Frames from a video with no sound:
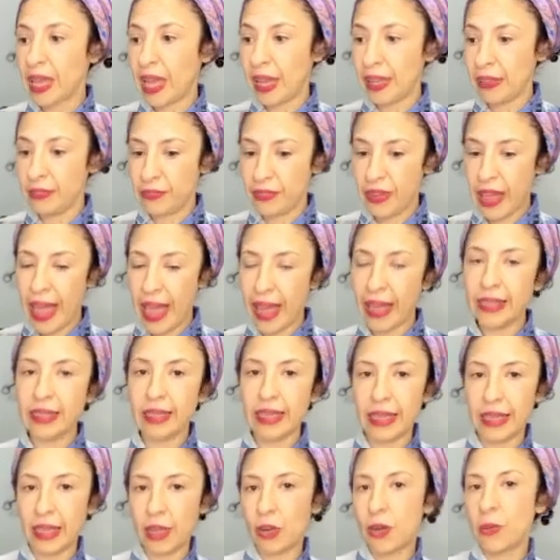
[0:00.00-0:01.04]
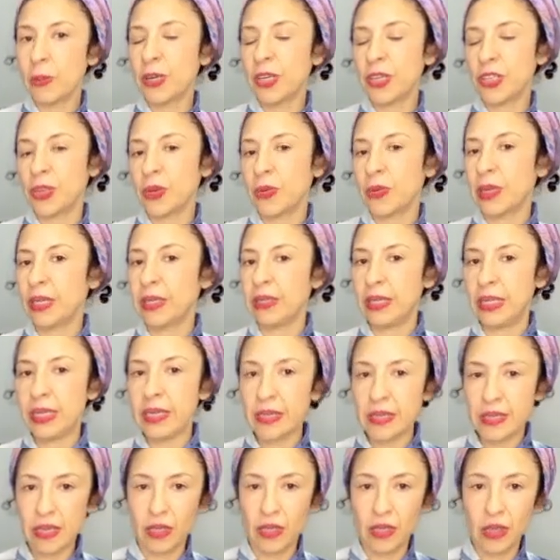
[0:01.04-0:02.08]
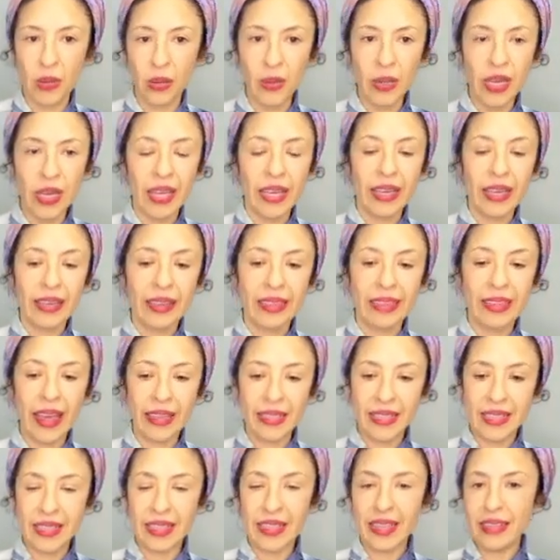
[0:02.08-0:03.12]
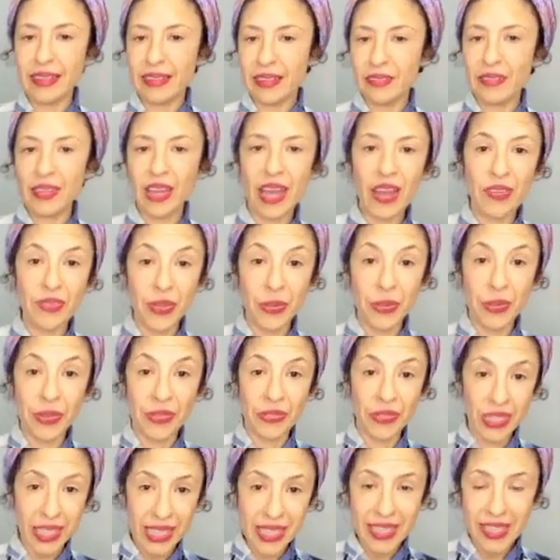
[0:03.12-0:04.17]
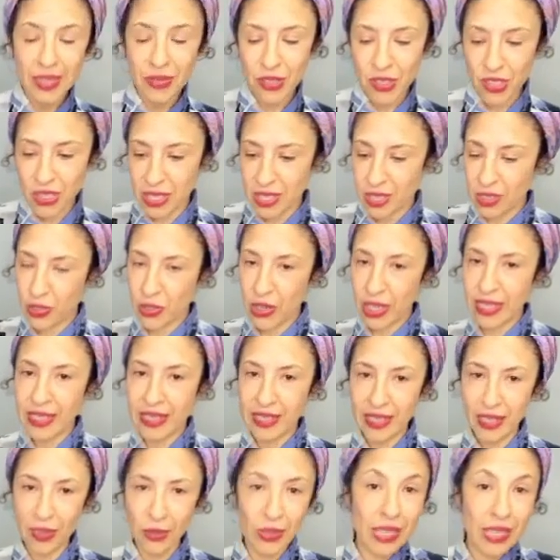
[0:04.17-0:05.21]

I've had like a commercial one years ago that didn't even have a reverse. It was just straight stitch.